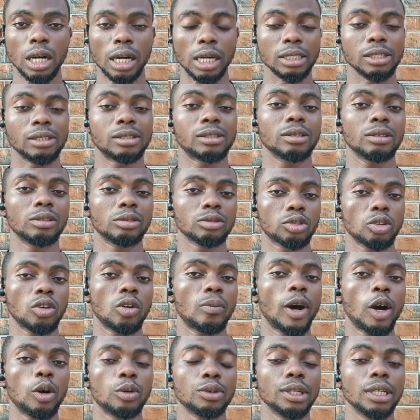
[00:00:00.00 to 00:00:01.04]
is
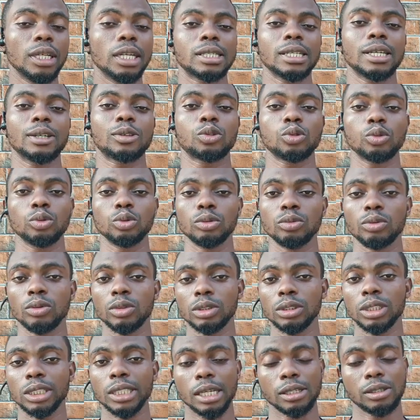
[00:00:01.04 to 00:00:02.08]
somehow related to
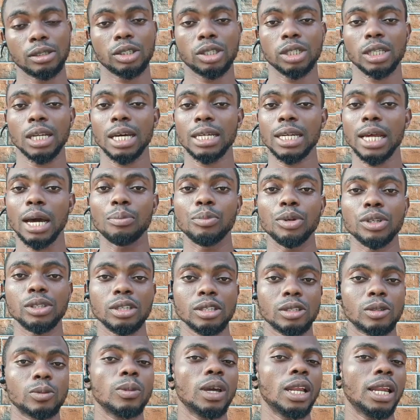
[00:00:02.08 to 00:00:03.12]
gestational
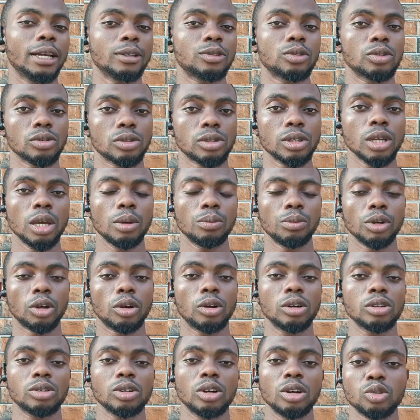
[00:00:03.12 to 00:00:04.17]
diabetes mellitus,
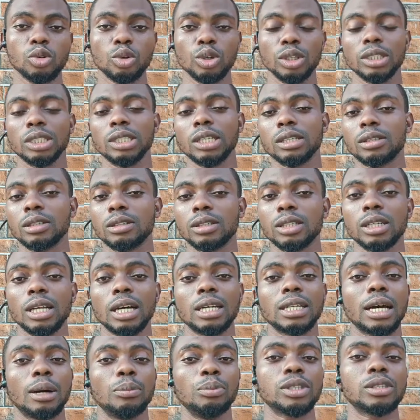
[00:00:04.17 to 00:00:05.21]
because also in
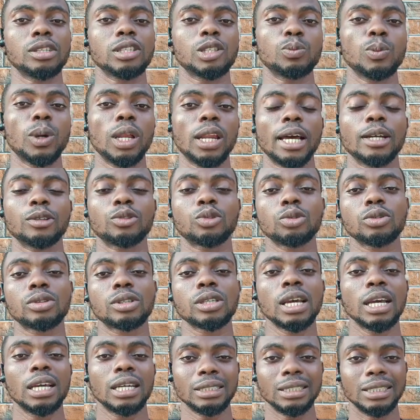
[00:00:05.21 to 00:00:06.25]
gestational diabetes mellitus,
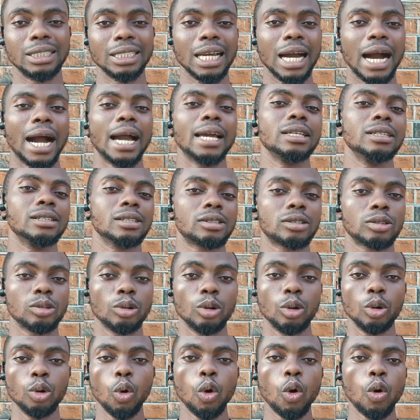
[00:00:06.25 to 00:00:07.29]
there is
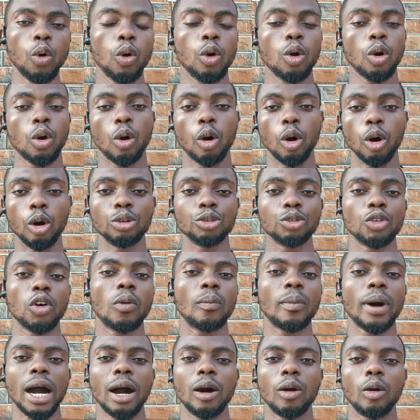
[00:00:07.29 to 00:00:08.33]
low or
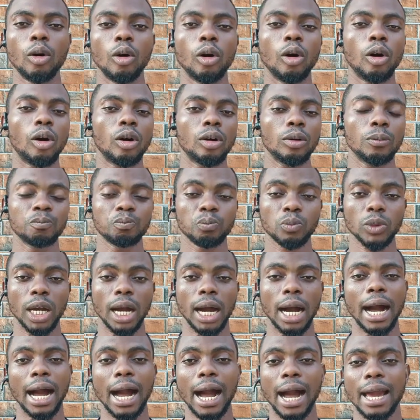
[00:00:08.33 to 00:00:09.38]
normal or
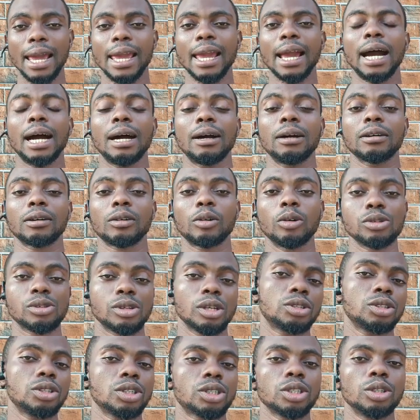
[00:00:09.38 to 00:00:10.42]
higher
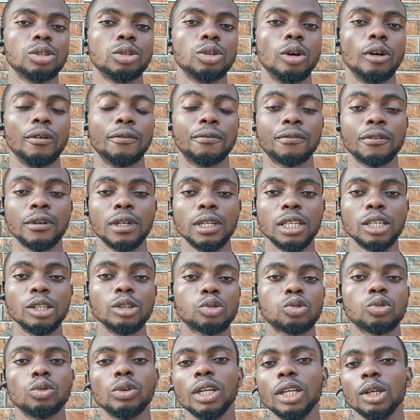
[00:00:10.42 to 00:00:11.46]
concentration of
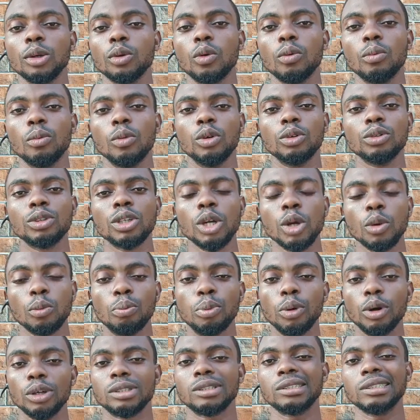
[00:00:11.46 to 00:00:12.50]
insulin hormone,
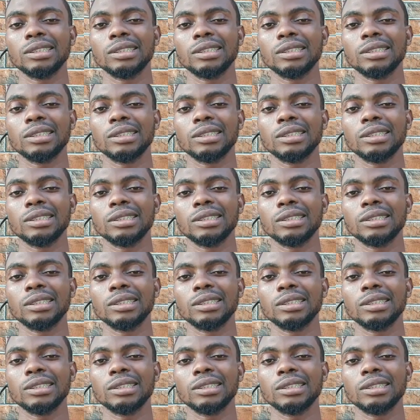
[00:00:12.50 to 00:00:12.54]
but